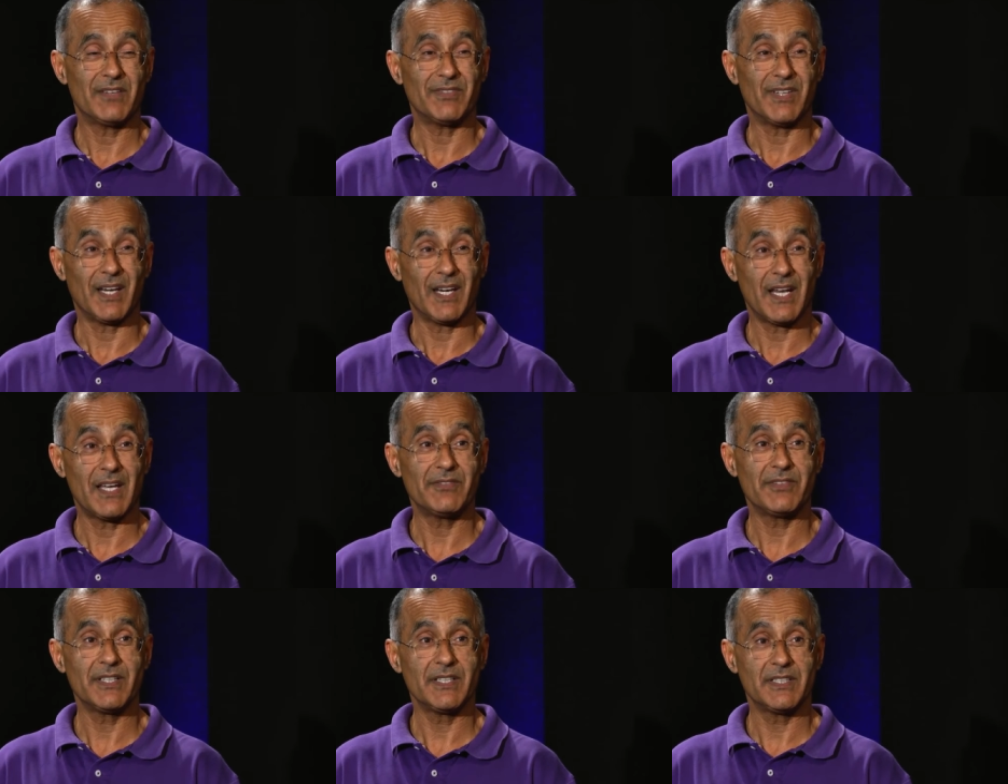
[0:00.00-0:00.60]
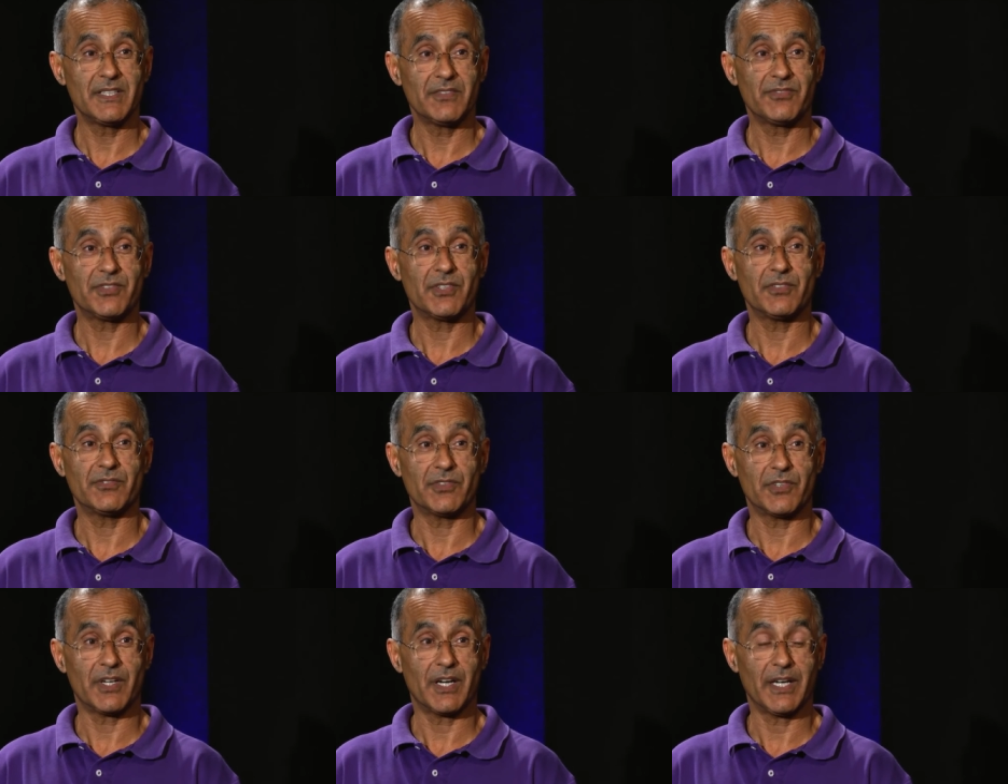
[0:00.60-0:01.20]
have 11
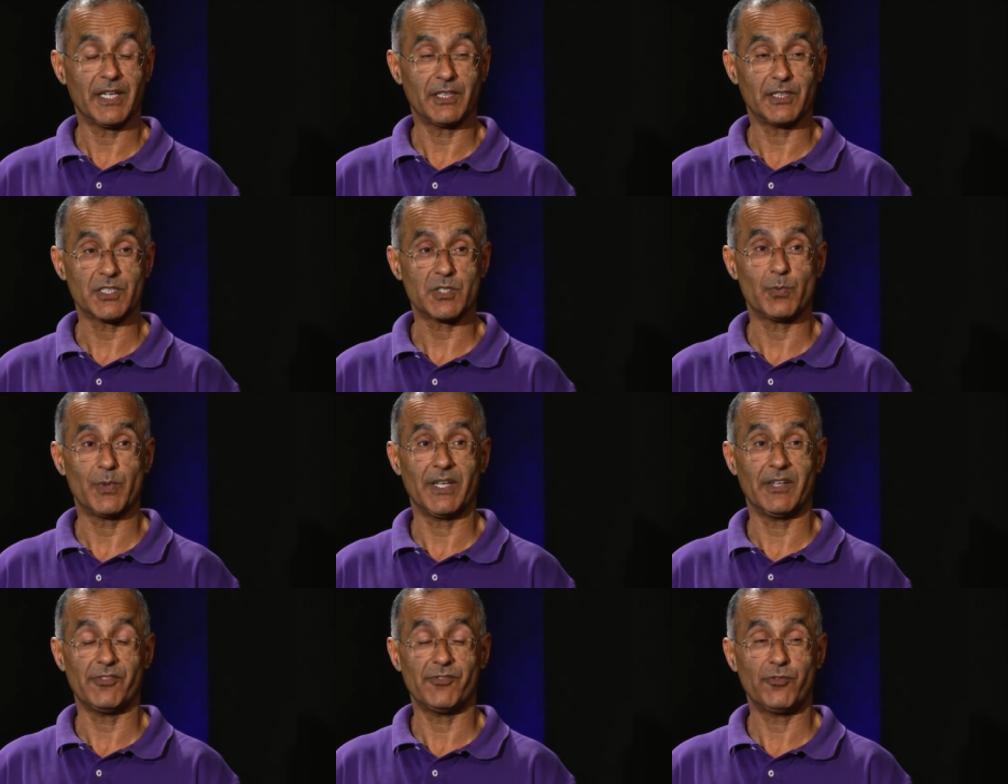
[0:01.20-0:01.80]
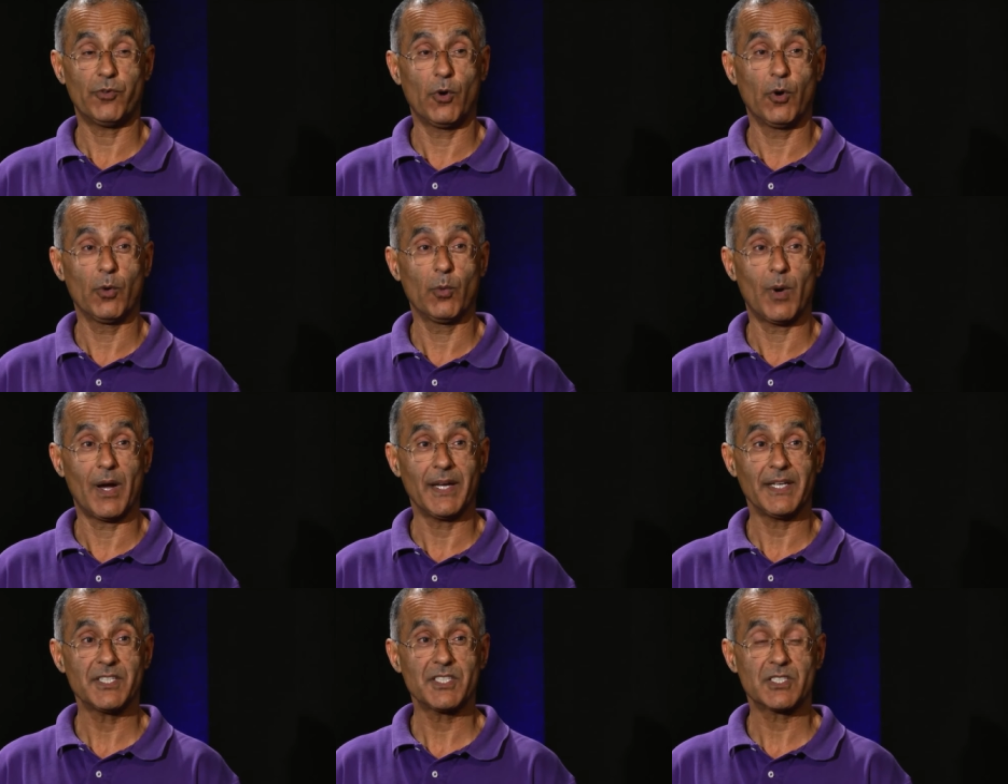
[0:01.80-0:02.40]
different varietals. We have four
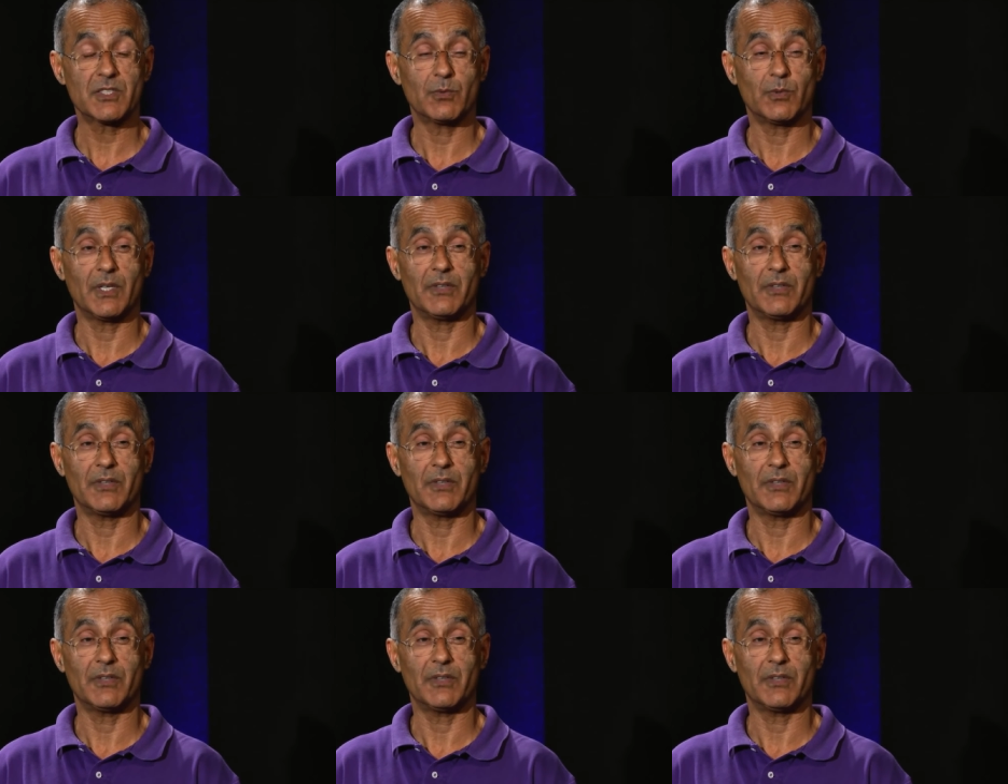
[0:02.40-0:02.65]
whites.